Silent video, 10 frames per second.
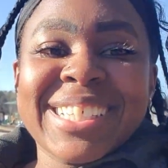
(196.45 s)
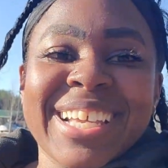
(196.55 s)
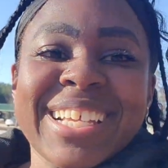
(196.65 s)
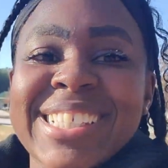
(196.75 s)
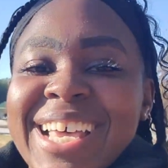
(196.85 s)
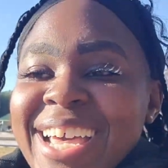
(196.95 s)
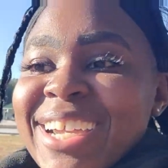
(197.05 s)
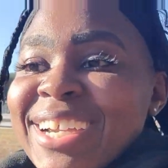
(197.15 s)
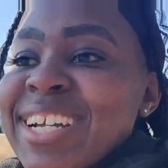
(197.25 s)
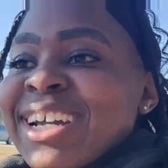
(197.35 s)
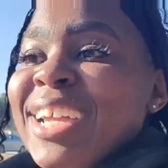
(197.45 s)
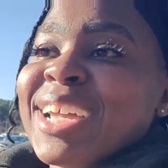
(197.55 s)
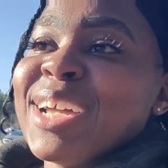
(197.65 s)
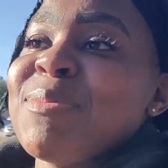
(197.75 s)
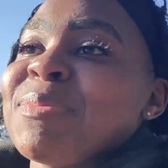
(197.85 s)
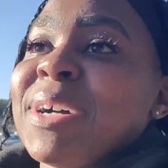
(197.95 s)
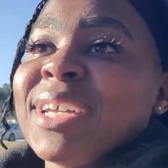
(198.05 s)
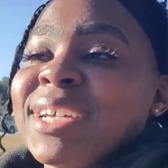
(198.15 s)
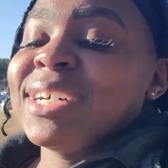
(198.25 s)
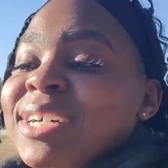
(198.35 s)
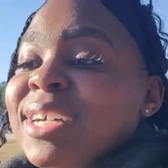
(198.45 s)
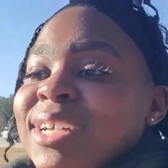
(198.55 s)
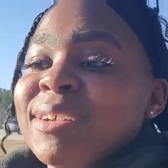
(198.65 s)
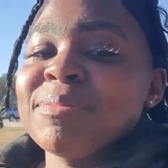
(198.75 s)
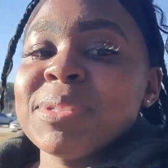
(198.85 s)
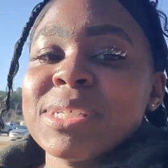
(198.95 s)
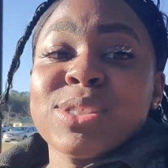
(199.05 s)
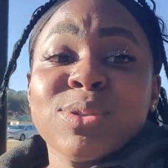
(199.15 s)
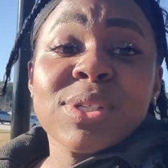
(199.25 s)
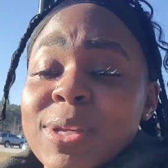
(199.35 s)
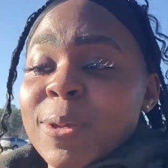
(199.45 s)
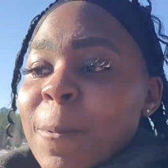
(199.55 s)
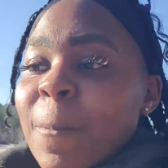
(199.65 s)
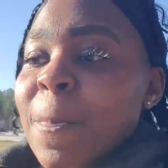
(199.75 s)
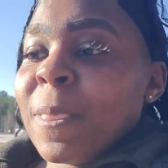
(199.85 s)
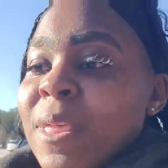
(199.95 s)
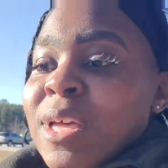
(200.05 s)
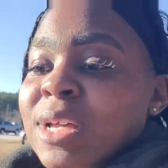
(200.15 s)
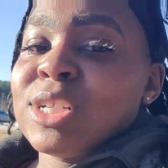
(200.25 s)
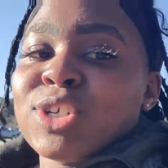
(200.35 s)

getting tired. But yeah, I'm just doing it. I'm